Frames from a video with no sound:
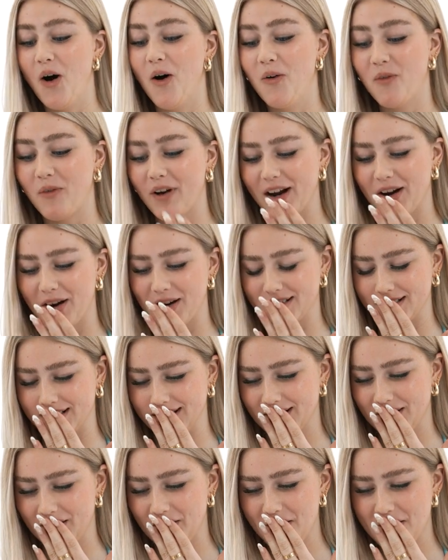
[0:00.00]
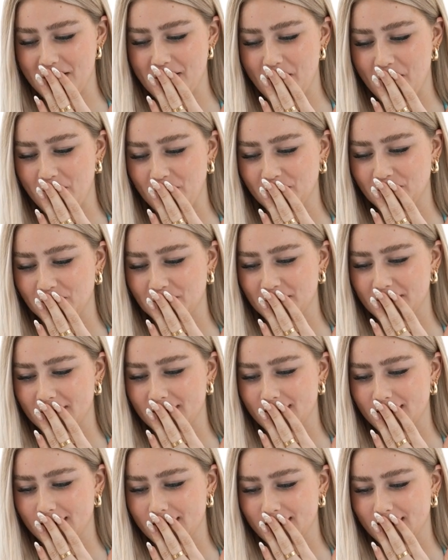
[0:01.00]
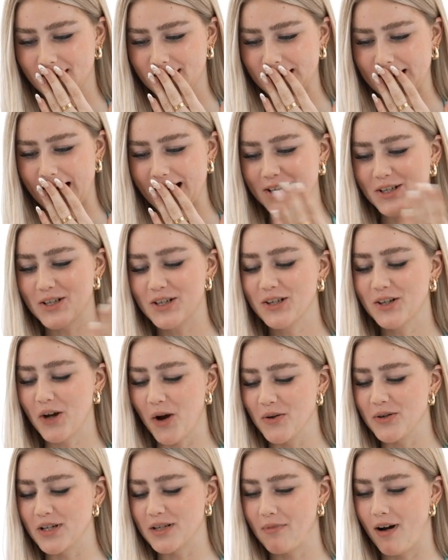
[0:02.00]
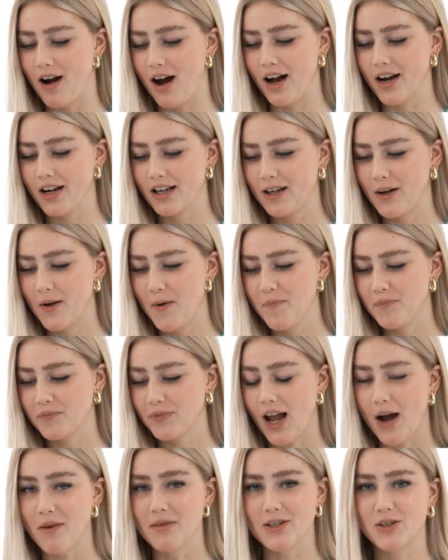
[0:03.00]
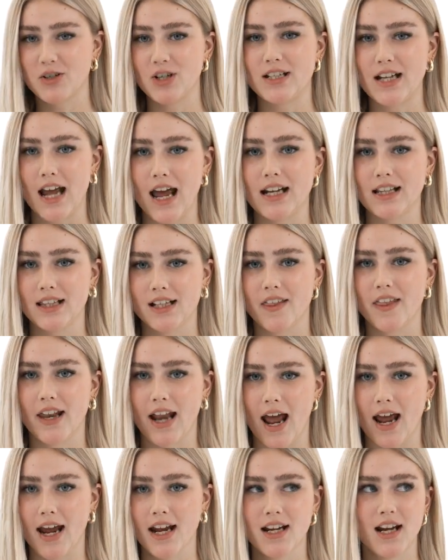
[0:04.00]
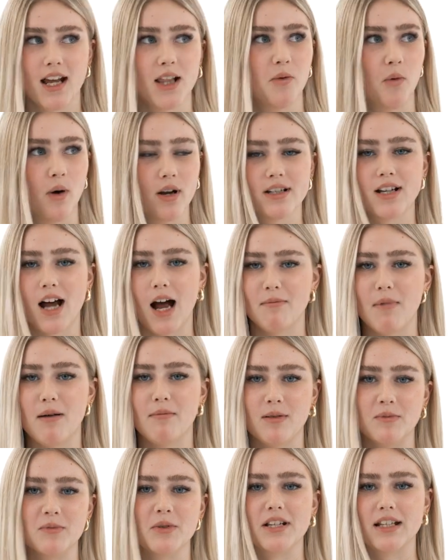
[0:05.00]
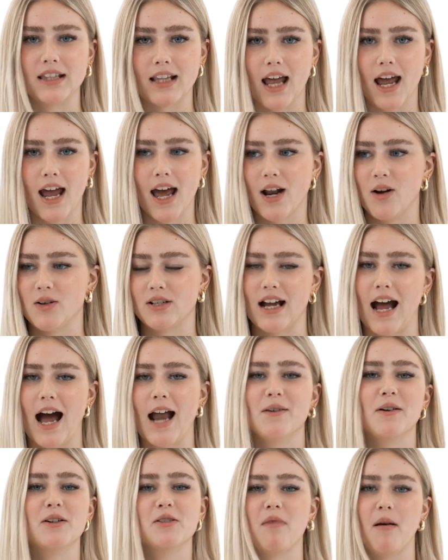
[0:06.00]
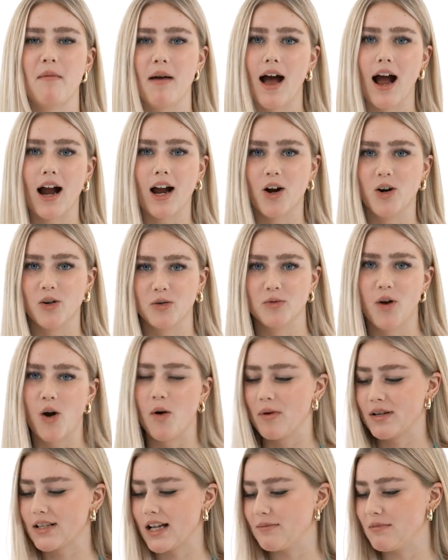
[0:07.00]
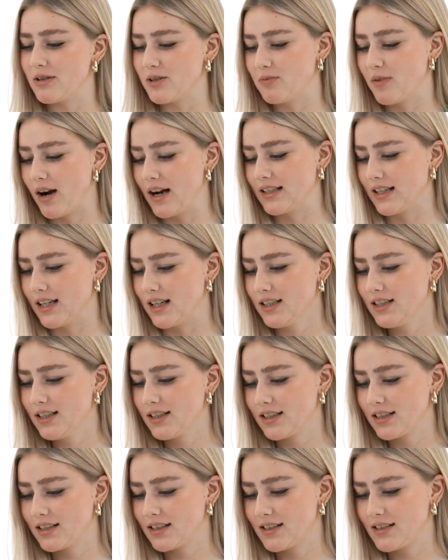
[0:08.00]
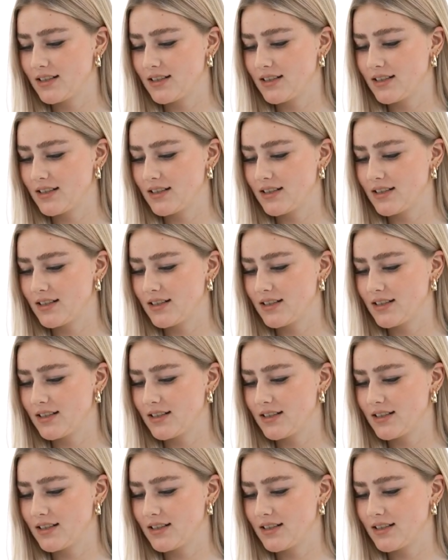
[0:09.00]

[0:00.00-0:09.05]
Oh my God. That is so smart. I was literally tanning the other day and the one time my mom wasn't there and I was like, how do I do my back? Oh, almost had a mental breakdown.